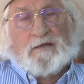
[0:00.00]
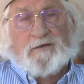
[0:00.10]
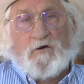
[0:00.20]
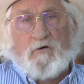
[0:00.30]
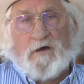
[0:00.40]

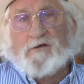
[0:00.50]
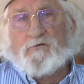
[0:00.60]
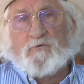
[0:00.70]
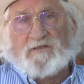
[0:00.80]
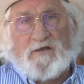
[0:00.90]
No, I don't
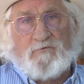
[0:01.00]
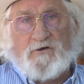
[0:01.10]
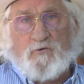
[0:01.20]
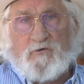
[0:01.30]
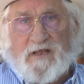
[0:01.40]
know what they were
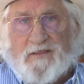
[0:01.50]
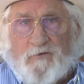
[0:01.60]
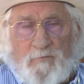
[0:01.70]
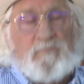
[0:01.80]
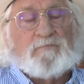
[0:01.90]
doing
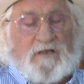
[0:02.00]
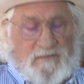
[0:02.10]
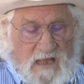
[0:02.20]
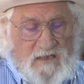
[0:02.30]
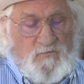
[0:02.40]
either,
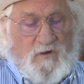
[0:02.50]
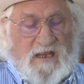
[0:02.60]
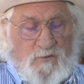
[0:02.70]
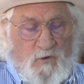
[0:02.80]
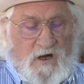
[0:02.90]
but that's what
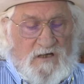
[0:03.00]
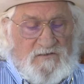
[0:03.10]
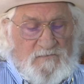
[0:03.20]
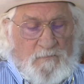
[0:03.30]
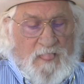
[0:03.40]
he
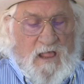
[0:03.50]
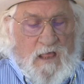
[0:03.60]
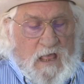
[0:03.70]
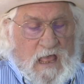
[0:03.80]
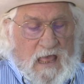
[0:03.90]
was.
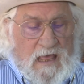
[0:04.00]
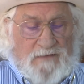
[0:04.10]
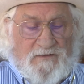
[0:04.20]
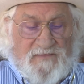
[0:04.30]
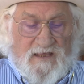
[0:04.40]

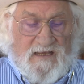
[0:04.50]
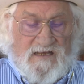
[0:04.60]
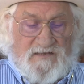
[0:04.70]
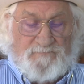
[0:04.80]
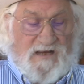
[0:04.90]
And the thing
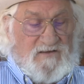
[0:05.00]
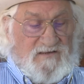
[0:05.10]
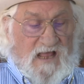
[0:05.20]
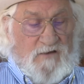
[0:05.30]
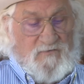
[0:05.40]
is, Pete
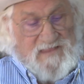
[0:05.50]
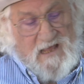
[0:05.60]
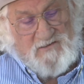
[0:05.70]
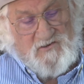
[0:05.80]
stayed with that